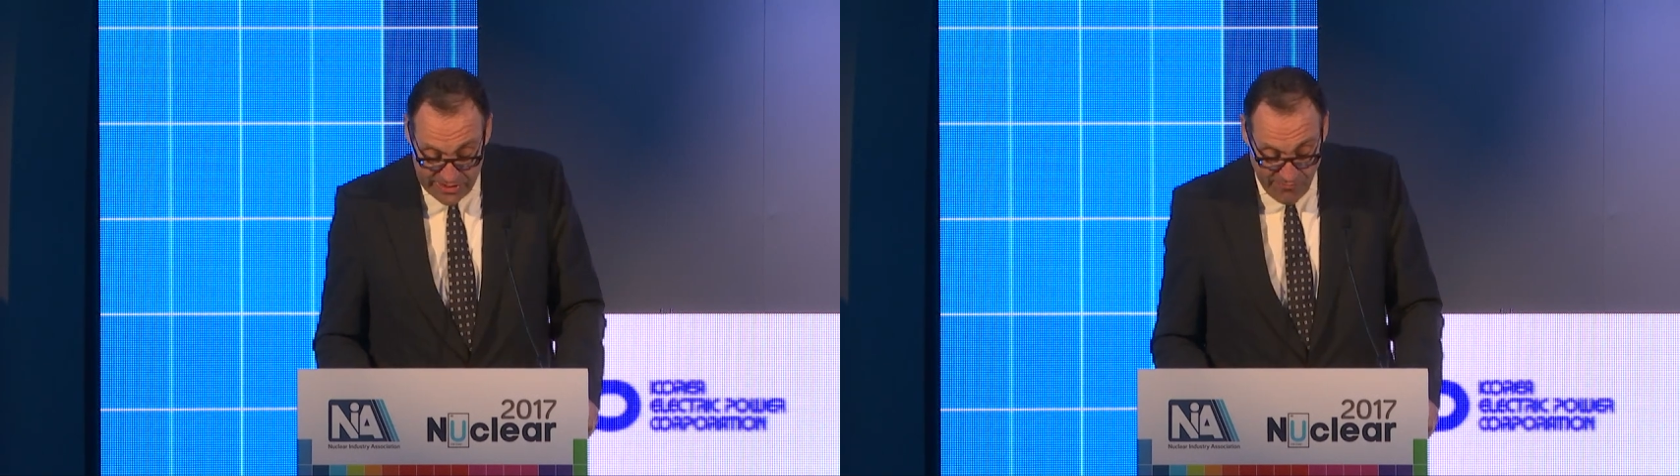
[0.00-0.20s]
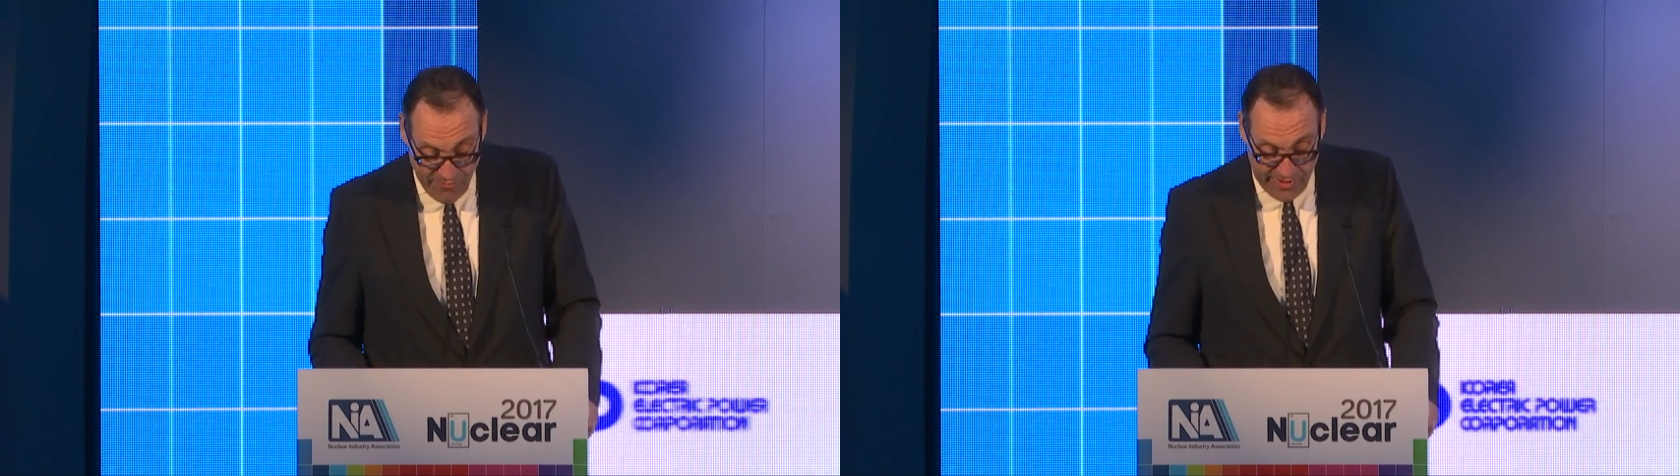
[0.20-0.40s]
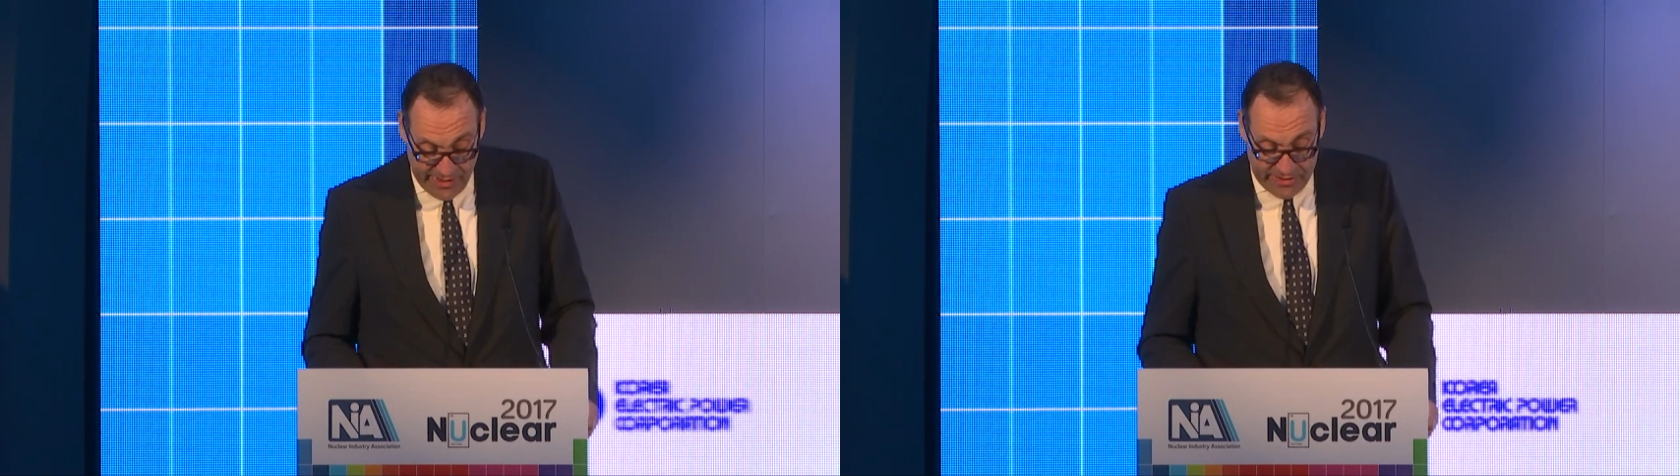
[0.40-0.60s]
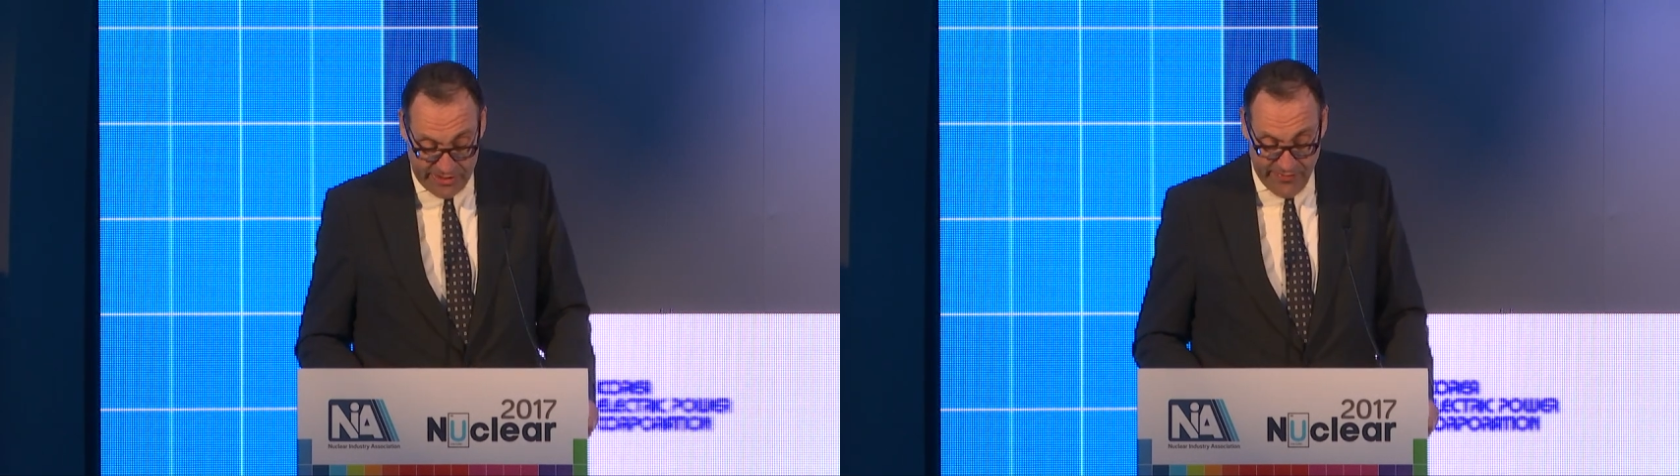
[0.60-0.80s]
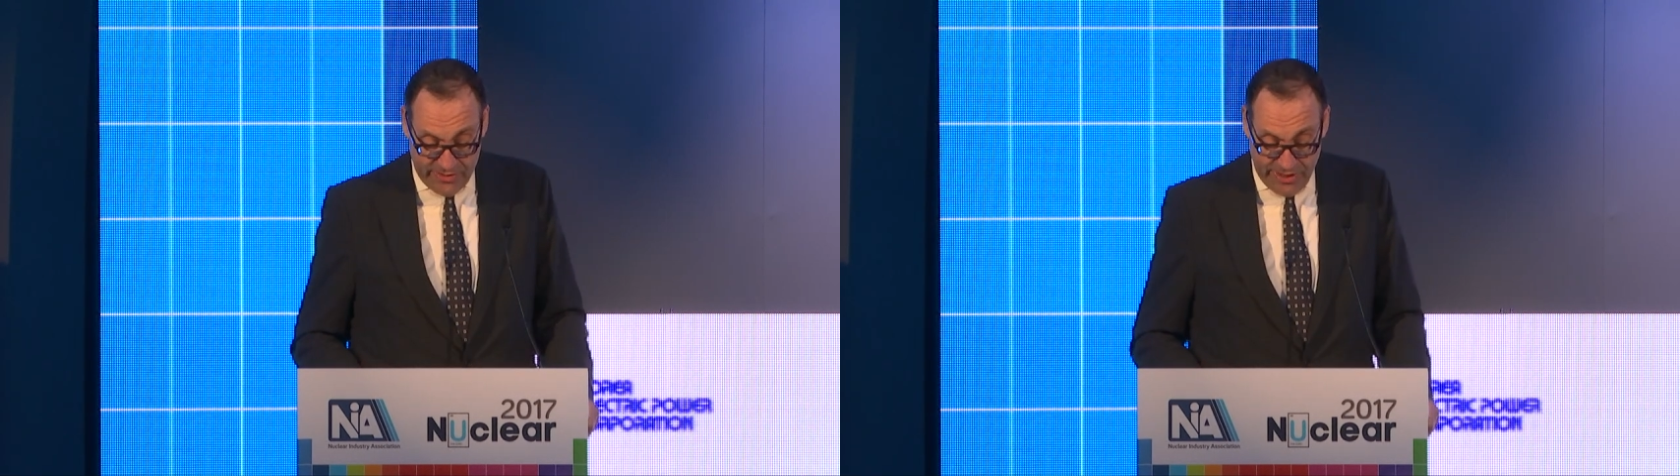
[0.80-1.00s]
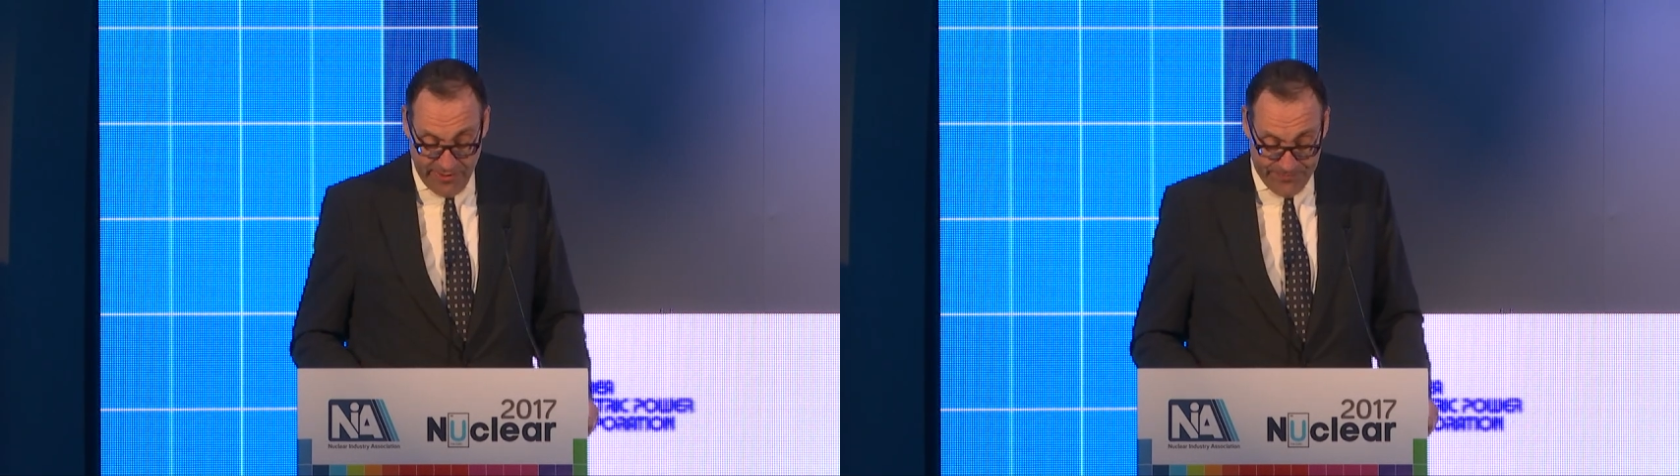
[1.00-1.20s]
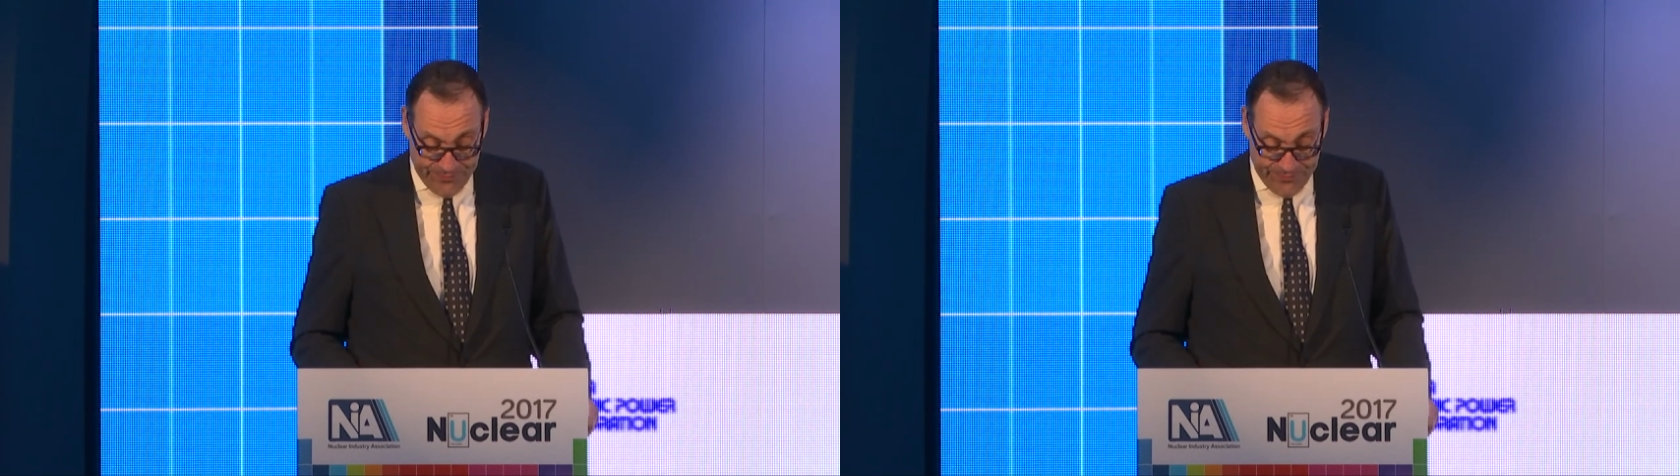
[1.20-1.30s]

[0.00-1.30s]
of productivity: